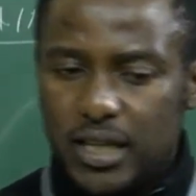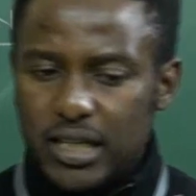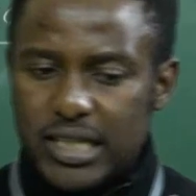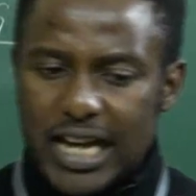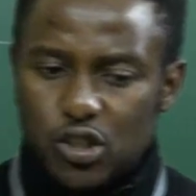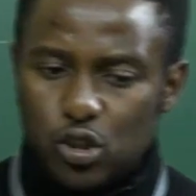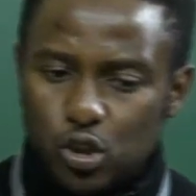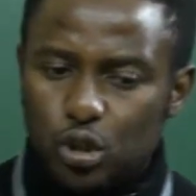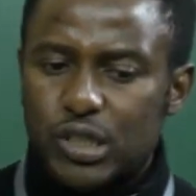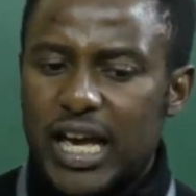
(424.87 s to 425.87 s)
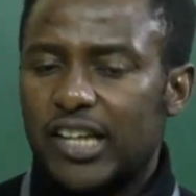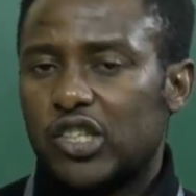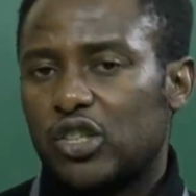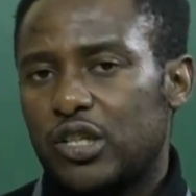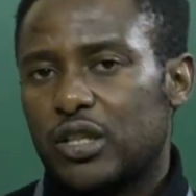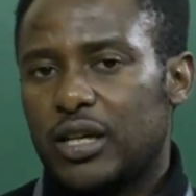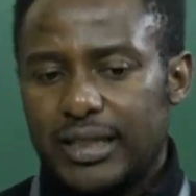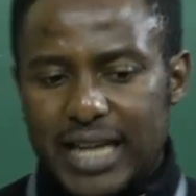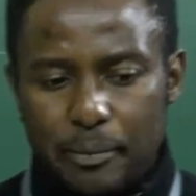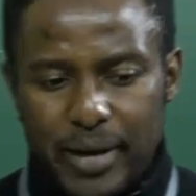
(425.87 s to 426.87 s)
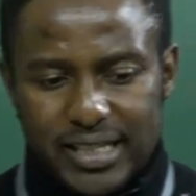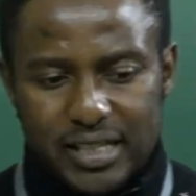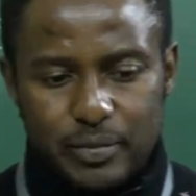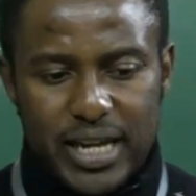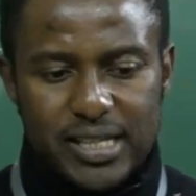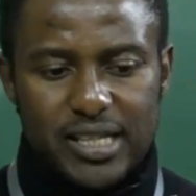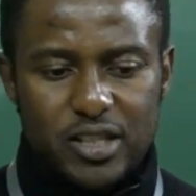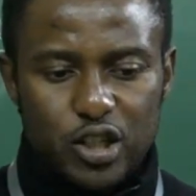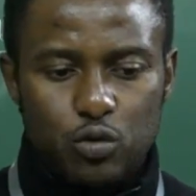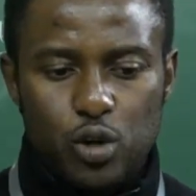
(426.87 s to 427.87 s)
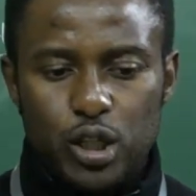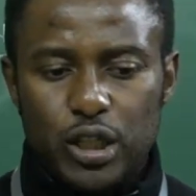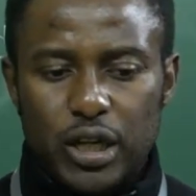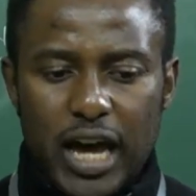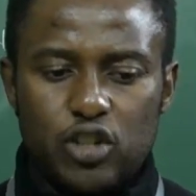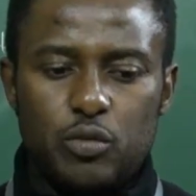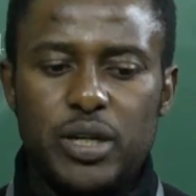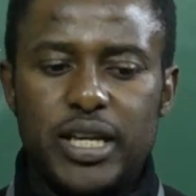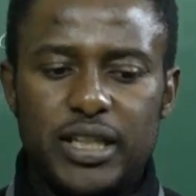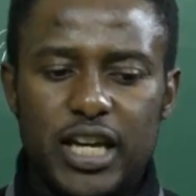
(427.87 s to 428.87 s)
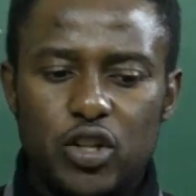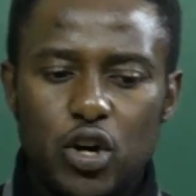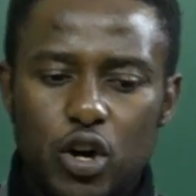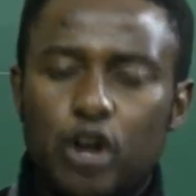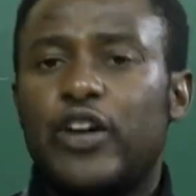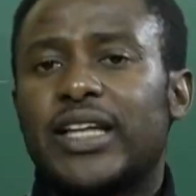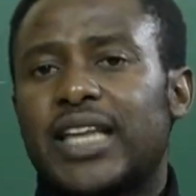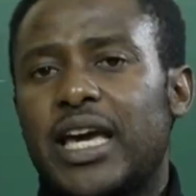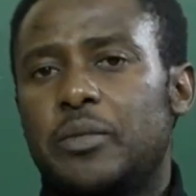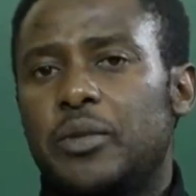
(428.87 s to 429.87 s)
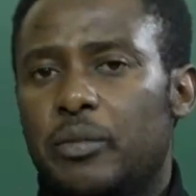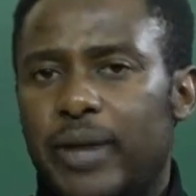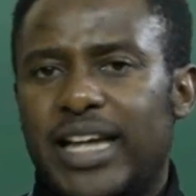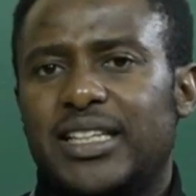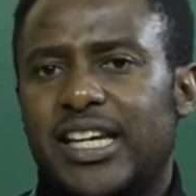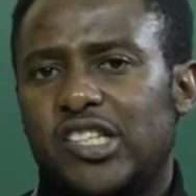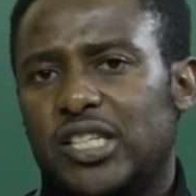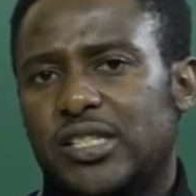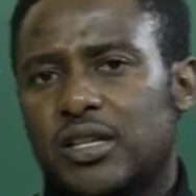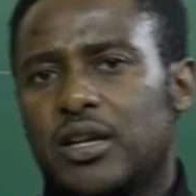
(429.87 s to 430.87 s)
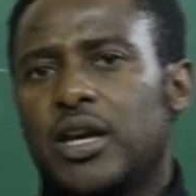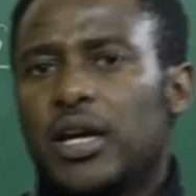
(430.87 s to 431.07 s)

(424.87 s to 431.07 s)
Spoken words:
it has to choose actions that maximizes the reward accumulated over time by the agent.